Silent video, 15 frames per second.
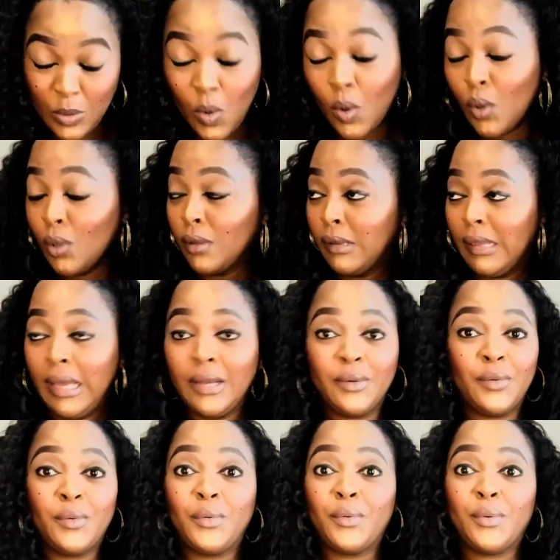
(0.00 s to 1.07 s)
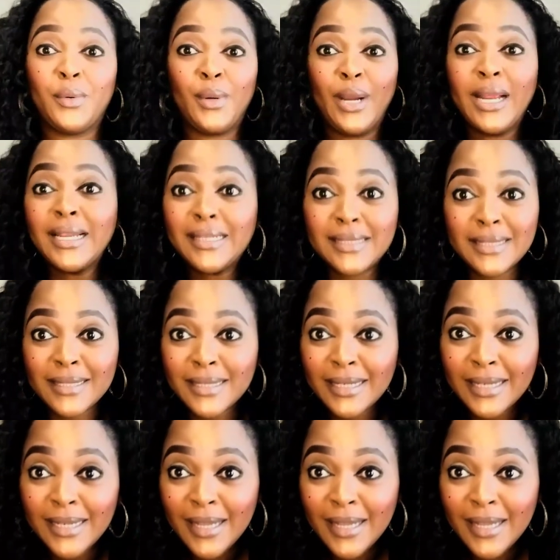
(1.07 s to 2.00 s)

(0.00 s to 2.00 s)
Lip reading: all that great.